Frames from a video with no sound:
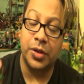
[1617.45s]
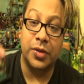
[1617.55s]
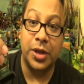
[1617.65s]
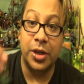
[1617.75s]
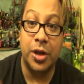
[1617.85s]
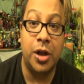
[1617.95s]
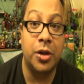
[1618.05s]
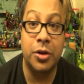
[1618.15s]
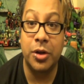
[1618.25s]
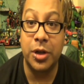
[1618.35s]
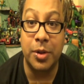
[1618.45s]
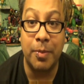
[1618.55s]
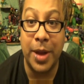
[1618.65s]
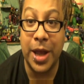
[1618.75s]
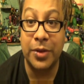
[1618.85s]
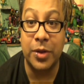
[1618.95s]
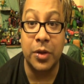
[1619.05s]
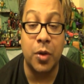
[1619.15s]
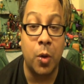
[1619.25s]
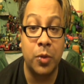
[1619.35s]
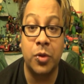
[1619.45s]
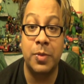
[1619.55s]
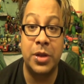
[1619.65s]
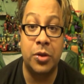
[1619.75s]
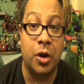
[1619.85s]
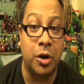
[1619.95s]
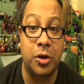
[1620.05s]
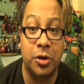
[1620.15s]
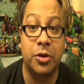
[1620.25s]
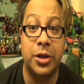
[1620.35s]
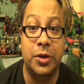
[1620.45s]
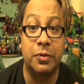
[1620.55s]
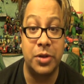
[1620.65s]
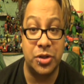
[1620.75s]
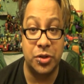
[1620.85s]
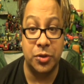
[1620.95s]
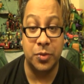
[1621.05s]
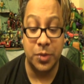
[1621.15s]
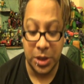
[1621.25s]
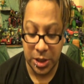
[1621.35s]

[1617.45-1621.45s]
the skin color and the mask is always going to be darker than the original.